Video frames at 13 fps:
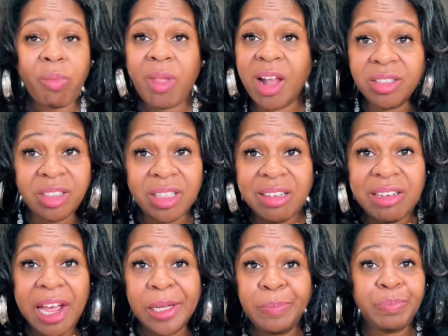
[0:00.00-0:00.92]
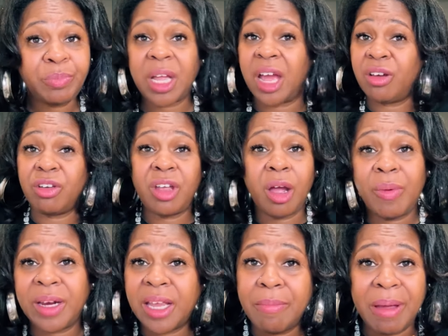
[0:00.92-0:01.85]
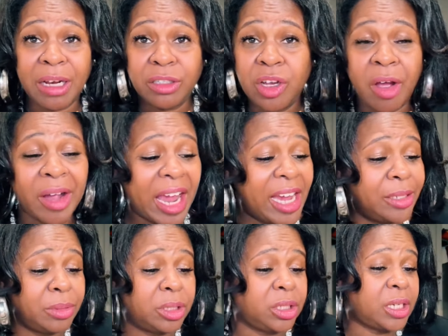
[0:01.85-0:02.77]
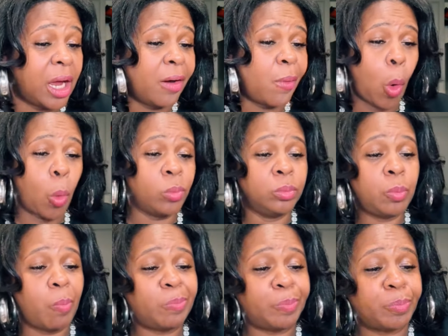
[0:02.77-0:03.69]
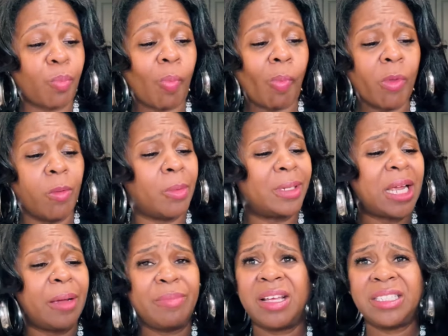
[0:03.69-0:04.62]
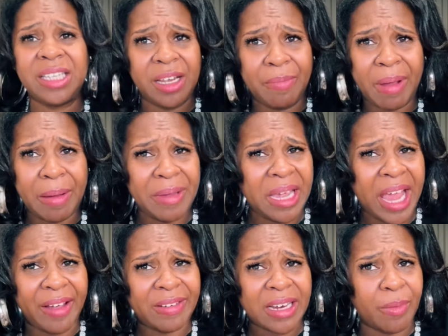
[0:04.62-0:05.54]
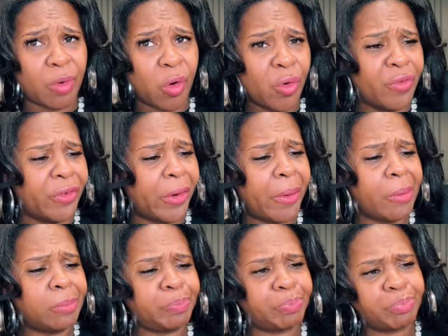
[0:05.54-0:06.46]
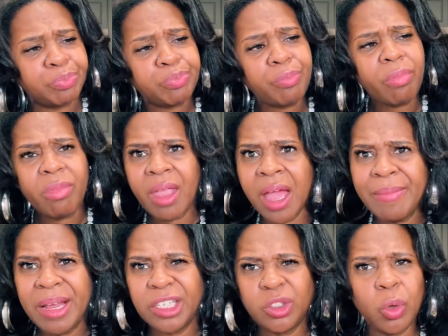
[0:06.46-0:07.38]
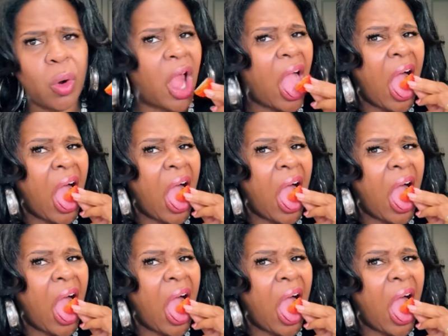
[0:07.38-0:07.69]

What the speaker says: It's Sunday. I know y'all want to get back to y'all games and stuff. But by the time y'all said it might be halftime or over. I'm not sure.